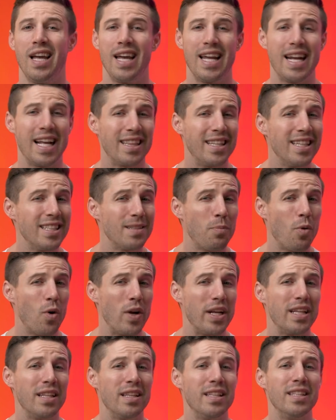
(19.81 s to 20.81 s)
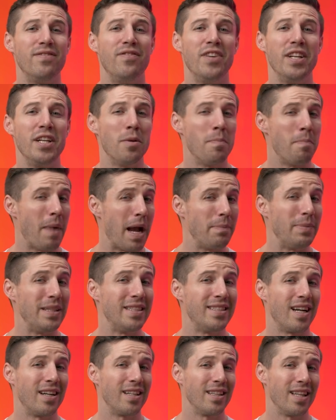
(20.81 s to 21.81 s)
And at this point, this video might be
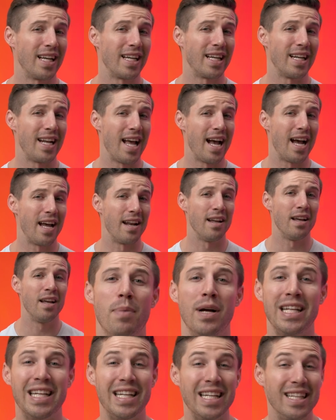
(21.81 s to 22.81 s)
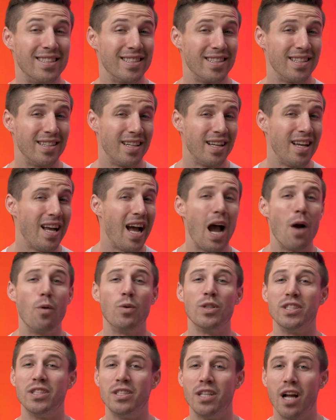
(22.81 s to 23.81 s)
sounding like an ad, but it isn't. I
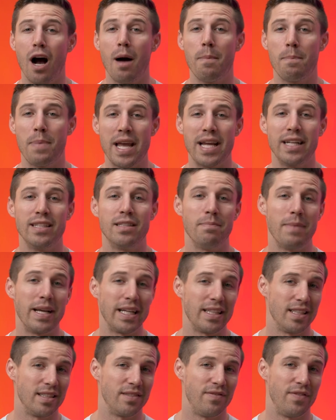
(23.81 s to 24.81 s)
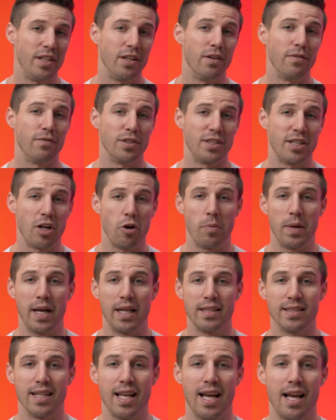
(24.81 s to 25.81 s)
was not paid to make this video for
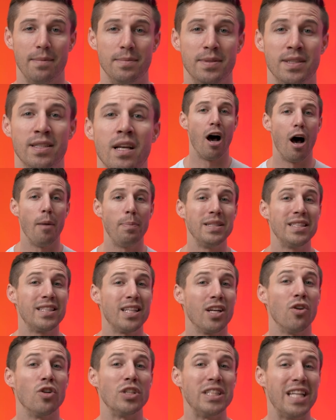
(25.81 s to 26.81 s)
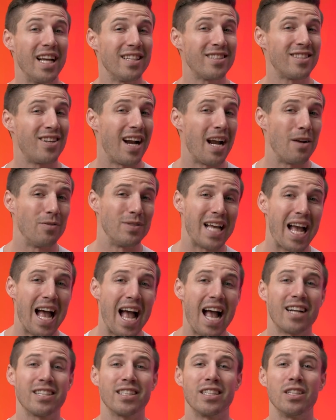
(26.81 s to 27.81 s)
Topaz Labs. Up until yesterday, I was
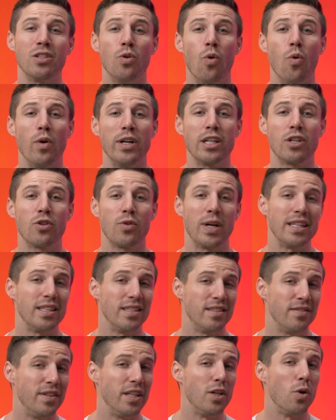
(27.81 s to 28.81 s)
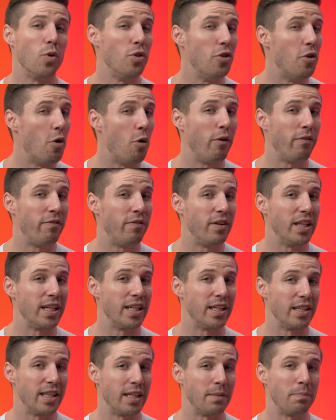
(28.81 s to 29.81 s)
actually going to create this video with no
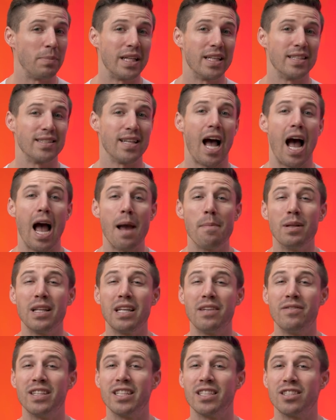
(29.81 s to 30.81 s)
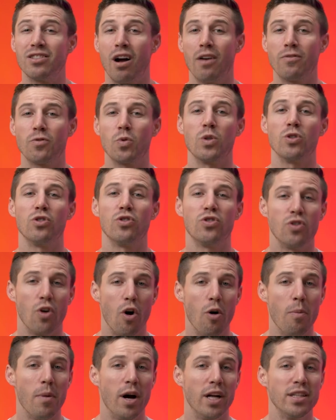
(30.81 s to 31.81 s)
affiliate link because I believe in this software
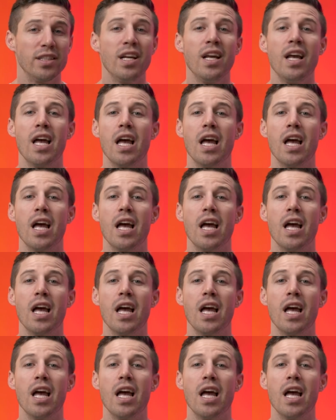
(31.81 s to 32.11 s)
so much